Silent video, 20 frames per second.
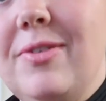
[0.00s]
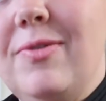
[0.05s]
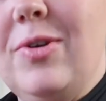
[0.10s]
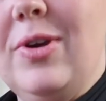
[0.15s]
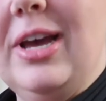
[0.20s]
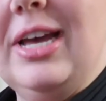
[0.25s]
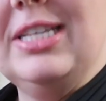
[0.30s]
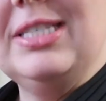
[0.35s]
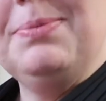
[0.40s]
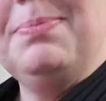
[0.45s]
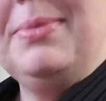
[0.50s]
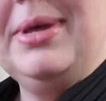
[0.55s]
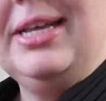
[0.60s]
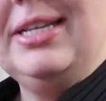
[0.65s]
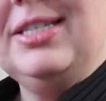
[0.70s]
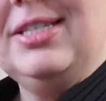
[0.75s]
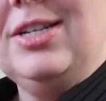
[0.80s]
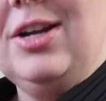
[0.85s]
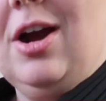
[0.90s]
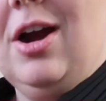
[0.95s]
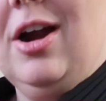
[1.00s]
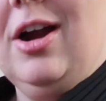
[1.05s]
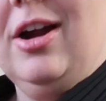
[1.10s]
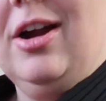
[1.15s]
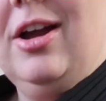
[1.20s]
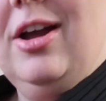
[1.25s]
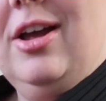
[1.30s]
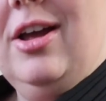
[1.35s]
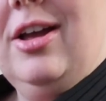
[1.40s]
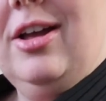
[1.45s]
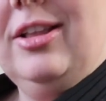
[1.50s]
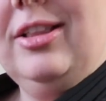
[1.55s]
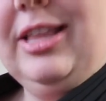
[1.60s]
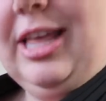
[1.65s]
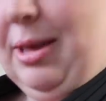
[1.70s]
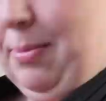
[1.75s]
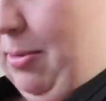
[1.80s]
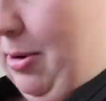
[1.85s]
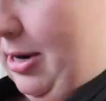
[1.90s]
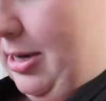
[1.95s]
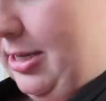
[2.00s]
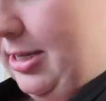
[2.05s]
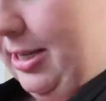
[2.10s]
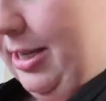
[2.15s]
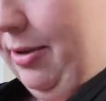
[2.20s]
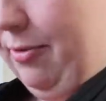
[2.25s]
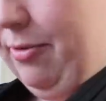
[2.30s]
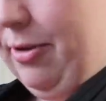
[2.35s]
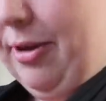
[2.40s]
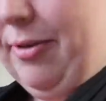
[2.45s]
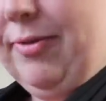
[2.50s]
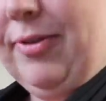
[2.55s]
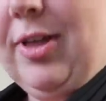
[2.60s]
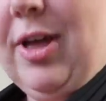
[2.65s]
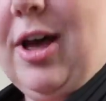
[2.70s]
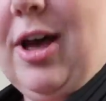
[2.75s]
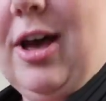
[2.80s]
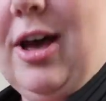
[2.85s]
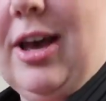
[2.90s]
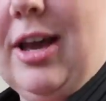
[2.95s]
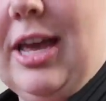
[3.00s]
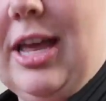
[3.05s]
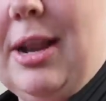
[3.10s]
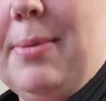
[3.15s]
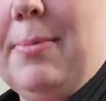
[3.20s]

If you guys missed our labor and delivery vlog,